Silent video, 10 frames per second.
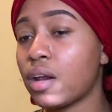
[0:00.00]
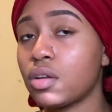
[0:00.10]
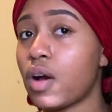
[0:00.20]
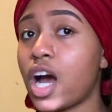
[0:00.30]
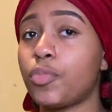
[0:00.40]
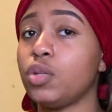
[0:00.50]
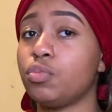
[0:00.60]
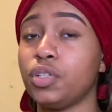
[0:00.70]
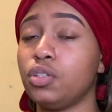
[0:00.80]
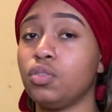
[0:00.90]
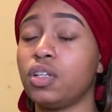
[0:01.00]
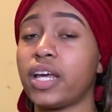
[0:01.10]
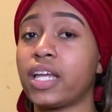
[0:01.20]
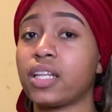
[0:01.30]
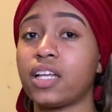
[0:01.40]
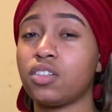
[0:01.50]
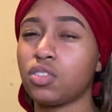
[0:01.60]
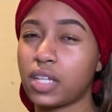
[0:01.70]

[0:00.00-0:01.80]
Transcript: know how people be doing that. Like, you know,